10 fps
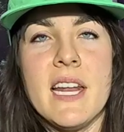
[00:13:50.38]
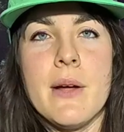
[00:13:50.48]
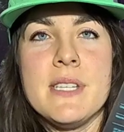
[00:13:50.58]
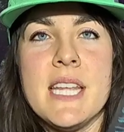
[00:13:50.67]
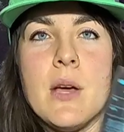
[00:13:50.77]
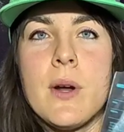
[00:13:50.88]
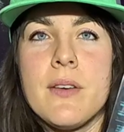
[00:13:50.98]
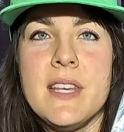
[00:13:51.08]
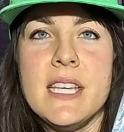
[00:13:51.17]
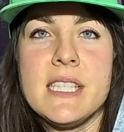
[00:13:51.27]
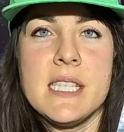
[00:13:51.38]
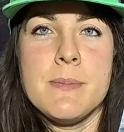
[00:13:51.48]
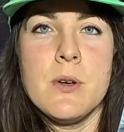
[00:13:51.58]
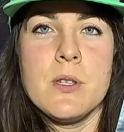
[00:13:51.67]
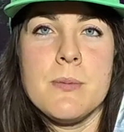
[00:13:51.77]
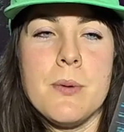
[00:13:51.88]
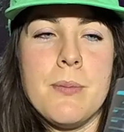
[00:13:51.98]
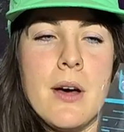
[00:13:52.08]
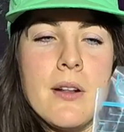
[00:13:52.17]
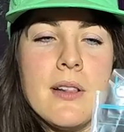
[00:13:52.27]
And then I would take one of these disposable
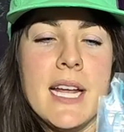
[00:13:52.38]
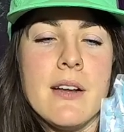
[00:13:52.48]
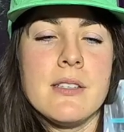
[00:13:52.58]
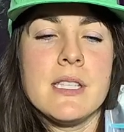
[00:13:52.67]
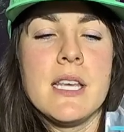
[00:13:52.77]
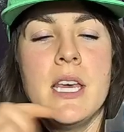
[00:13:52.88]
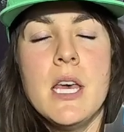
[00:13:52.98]
bottle liners,